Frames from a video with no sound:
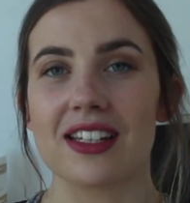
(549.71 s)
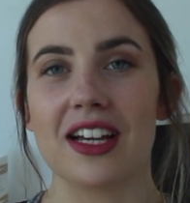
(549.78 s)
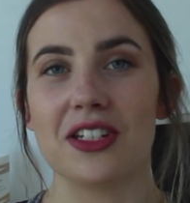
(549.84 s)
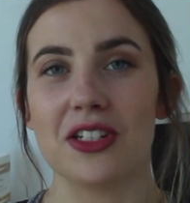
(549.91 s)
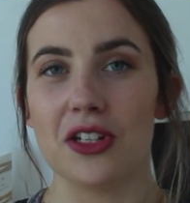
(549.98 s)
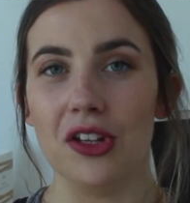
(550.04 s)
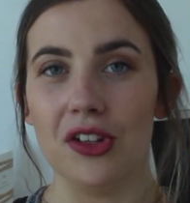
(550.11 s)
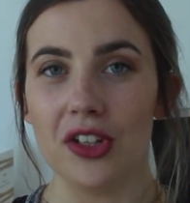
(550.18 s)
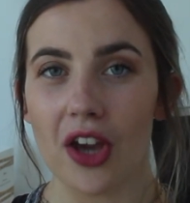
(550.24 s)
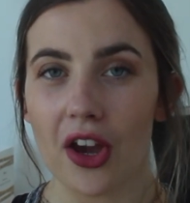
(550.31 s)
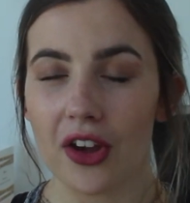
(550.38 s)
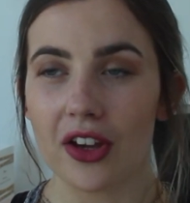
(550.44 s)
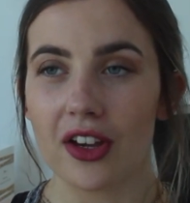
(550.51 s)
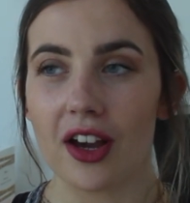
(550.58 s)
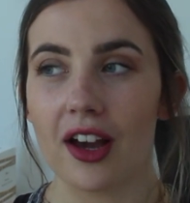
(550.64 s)
I do
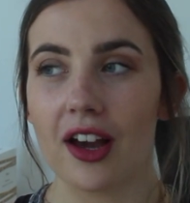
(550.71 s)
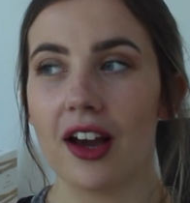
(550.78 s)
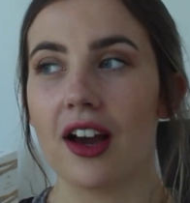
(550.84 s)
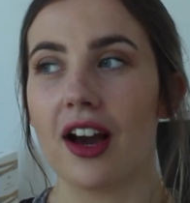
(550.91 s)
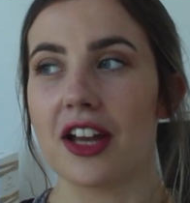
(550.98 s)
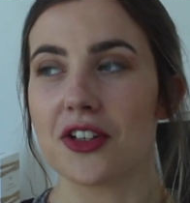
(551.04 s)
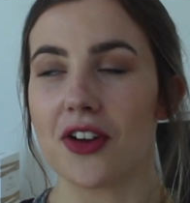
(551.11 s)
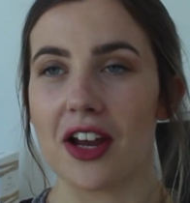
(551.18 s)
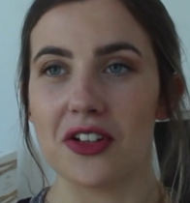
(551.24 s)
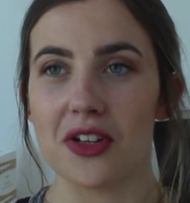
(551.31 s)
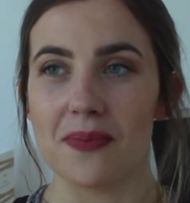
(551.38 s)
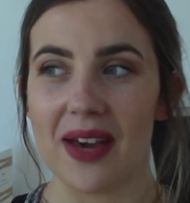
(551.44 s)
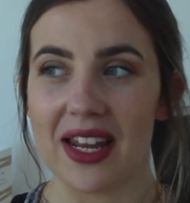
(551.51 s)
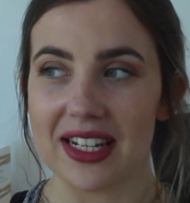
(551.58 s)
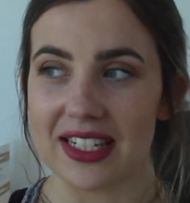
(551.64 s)
yoga, I try and
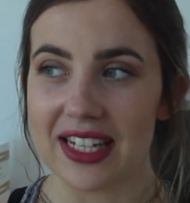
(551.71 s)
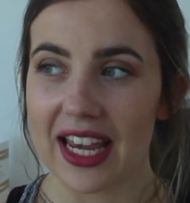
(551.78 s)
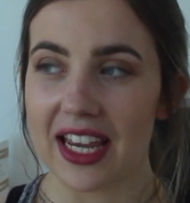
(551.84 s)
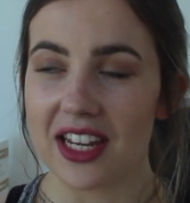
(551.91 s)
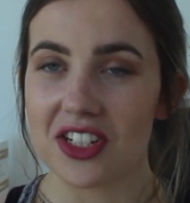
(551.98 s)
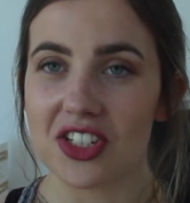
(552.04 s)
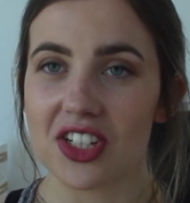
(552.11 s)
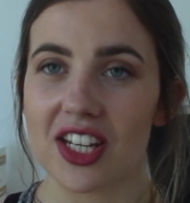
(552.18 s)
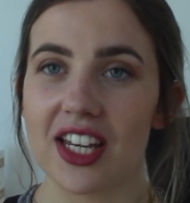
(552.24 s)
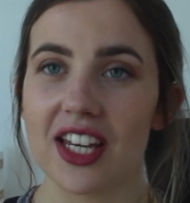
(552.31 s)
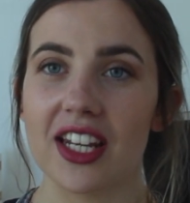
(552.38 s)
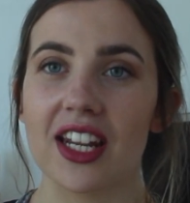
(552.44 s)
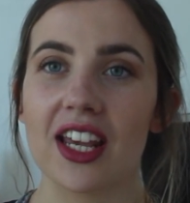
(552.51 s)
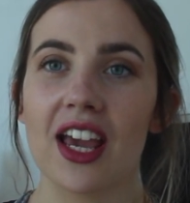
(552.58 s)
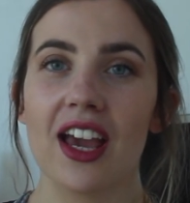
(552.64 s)
do
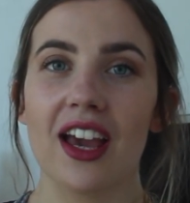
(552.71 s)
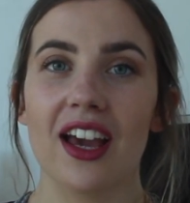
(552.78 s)
meditation,